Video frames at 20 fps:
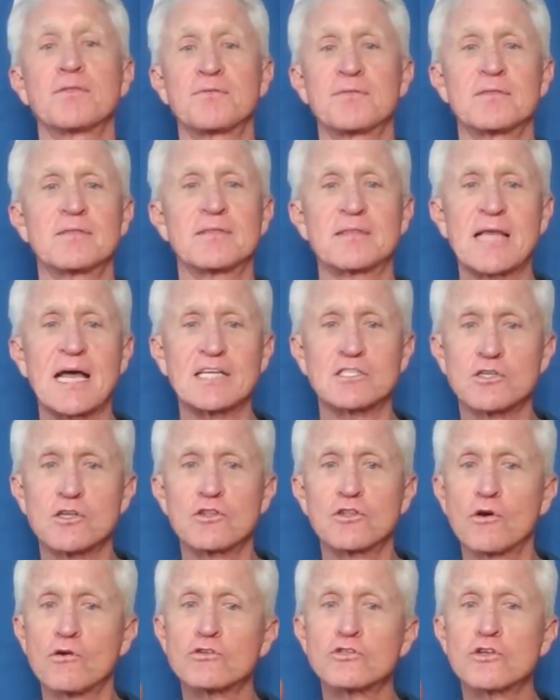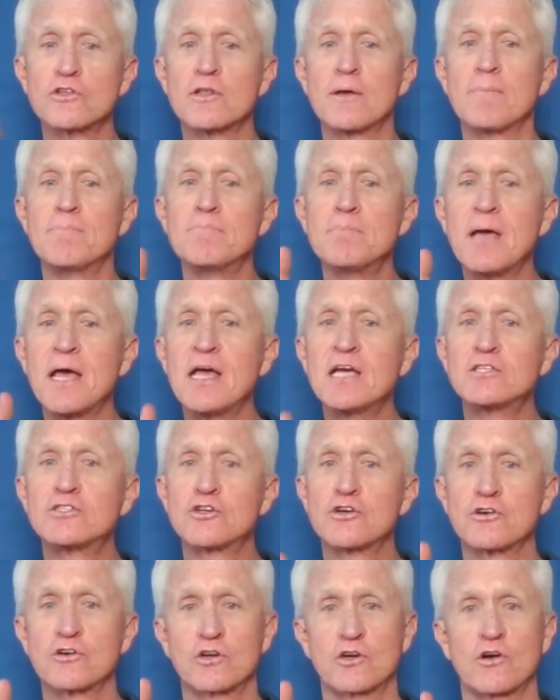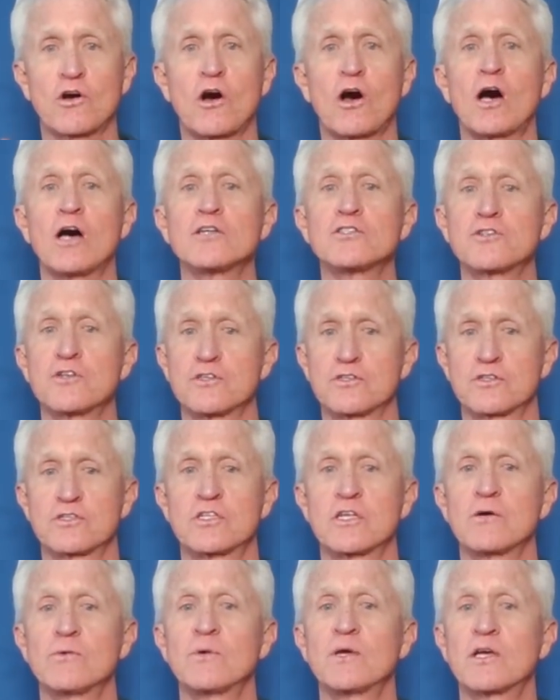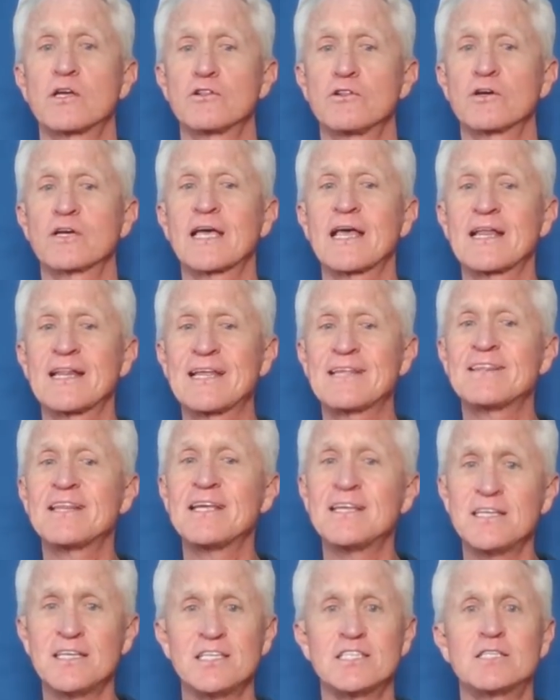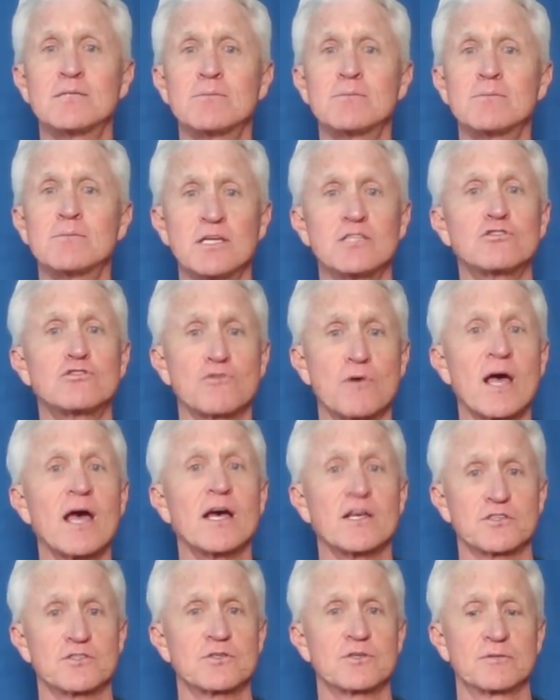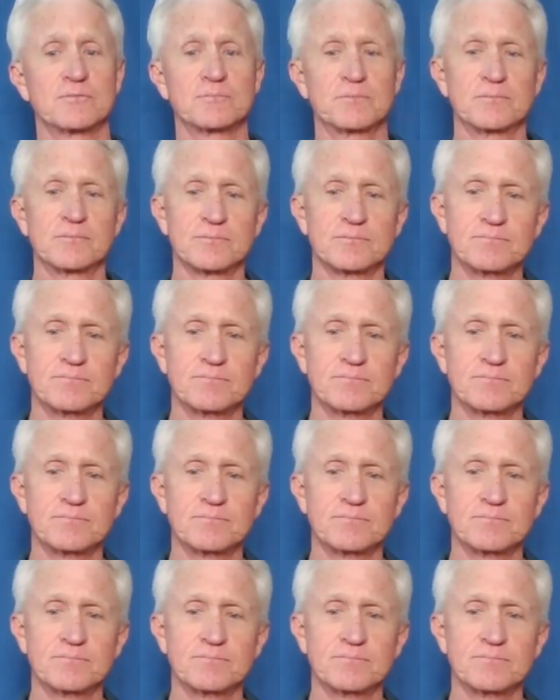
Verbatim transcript: But that's those are the major causes that we can look at, and they need to be addressed.